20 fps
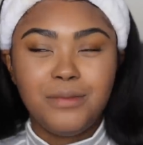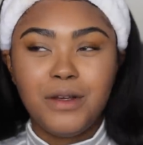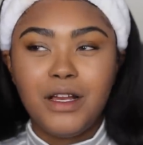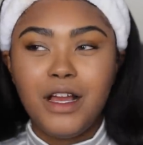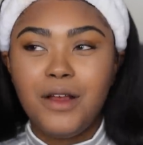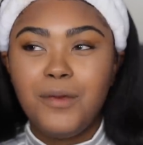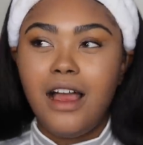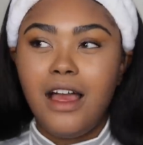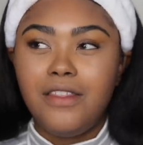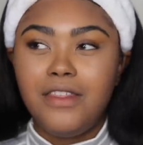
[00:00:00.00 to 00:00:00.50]

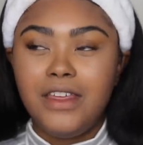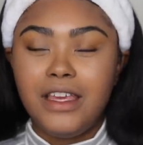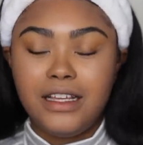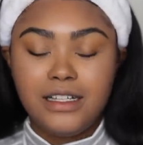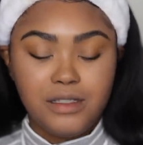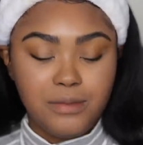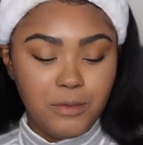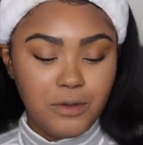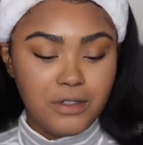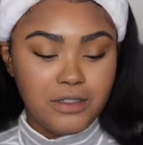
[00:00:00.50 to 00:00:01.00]
but I think
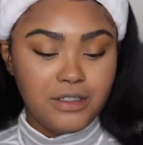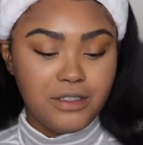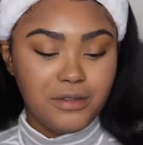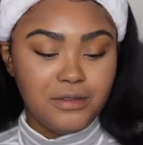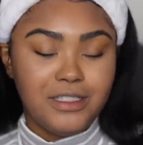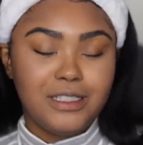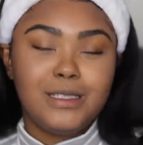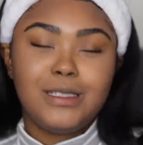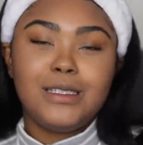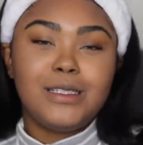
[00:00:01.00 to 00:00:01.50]
it's more
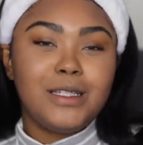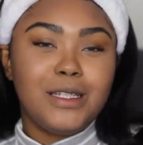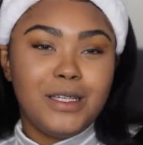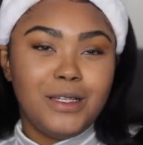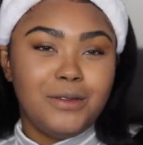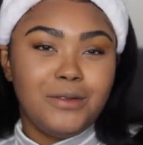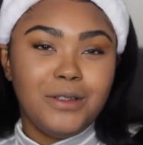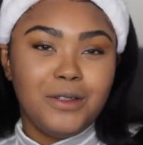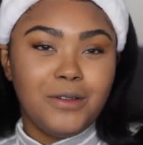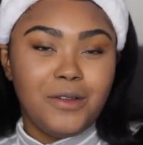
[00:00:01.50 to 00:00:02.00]
so just it's a
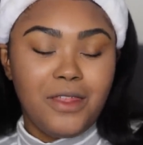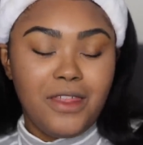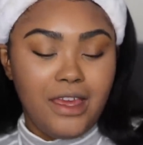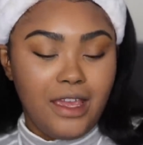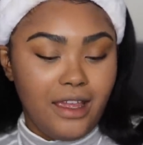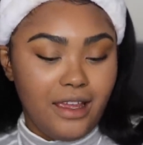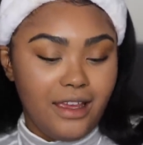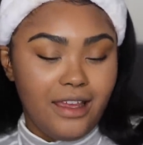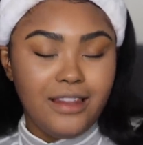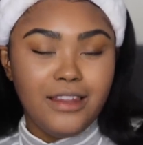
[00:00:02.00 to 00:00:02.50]
cute little thing